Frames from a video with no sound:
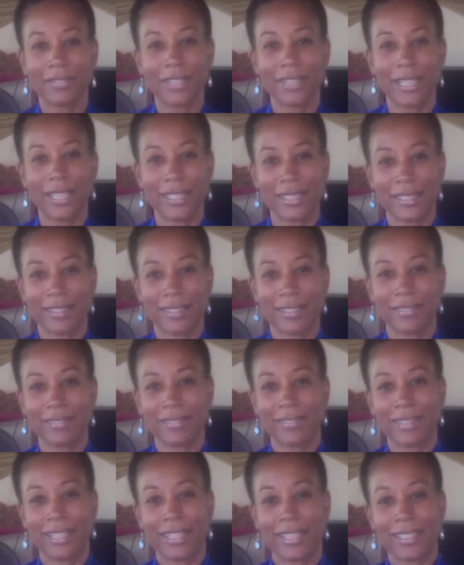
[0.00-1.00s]
Right,
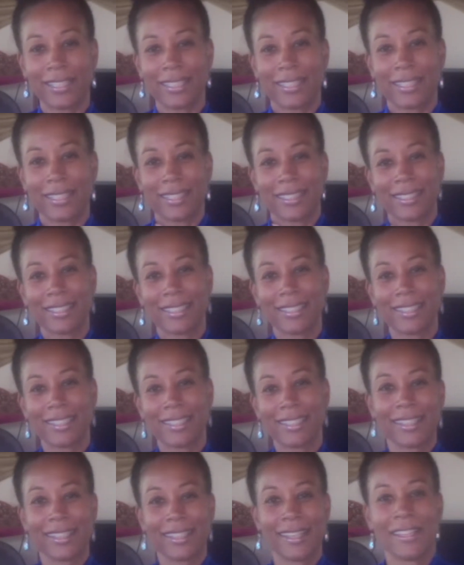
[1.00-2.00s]
right.
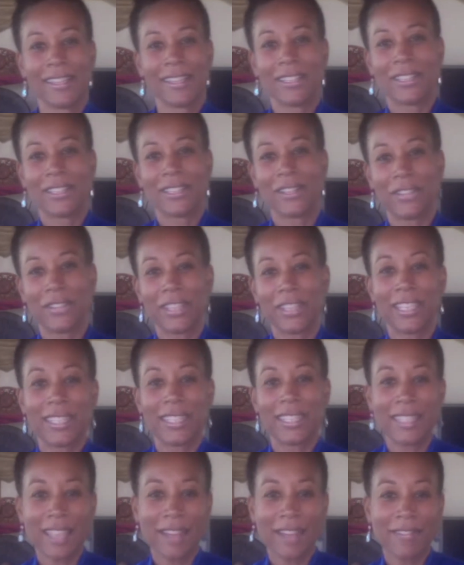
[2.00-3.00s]
So for
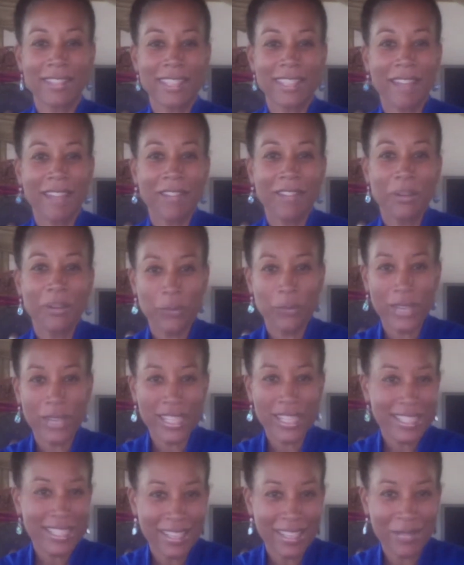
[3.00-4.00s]
these seven
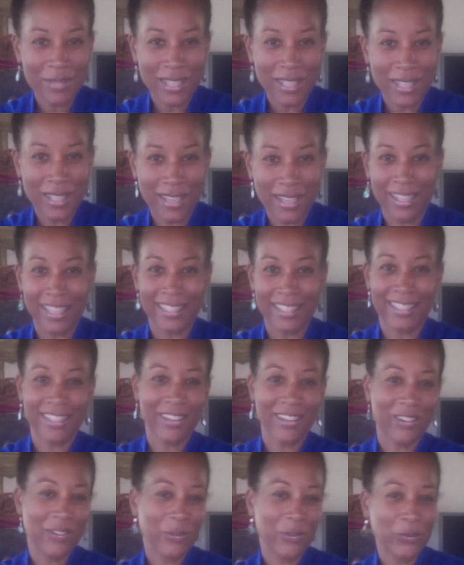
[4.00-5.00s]
wisdoms, I'm like
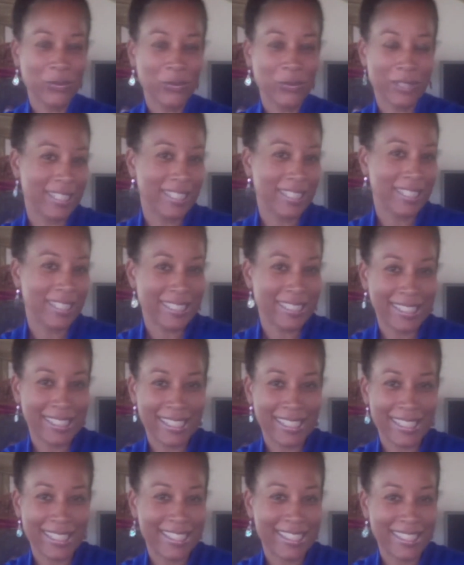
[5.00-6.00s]

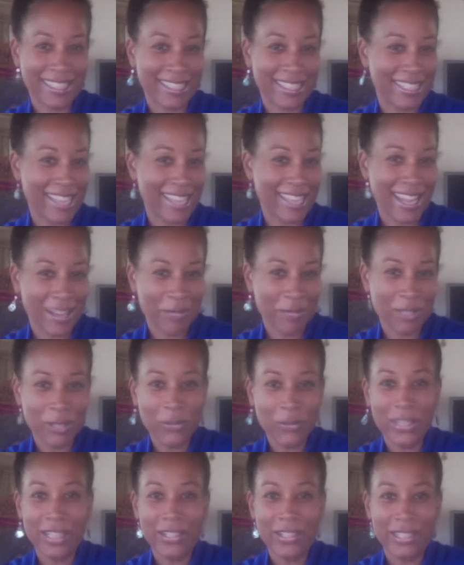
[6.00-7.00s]
I'm so